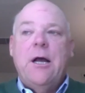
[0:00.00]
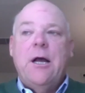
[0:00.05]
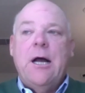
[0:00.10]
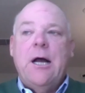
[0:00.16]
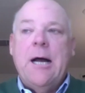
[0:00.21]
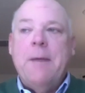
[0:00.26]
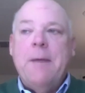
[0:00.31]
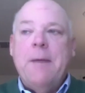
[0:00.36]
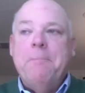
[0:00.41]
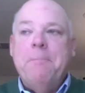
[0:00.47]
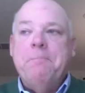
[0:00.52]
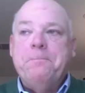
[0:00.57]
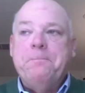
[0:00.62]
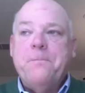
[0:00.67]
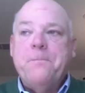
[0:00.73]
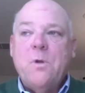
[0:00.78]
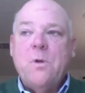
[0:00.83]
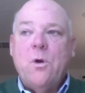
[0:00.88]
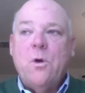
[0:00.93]
and
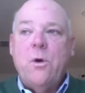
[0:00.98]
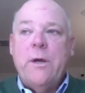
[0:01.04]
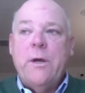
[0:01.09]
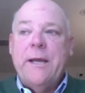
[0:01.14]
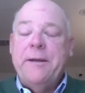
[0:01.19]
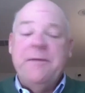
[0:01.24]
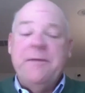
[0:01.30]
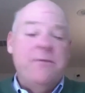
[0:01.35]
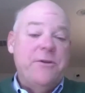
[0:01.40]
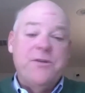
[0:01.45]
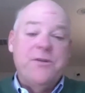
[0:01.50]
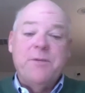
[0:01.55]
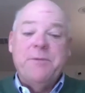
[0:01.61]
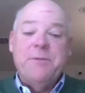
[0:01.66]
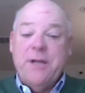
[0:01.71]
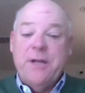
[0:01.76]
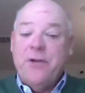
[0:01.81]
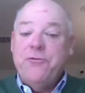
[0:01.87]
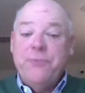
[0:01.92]
even some
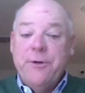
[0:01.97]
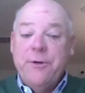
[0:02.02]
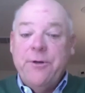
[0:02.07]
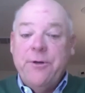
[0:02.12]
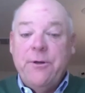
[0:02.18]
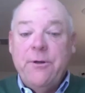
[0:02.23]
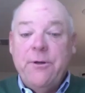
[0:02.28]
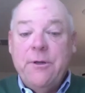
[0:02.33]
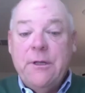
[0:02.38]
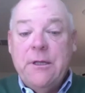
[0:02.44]
industrial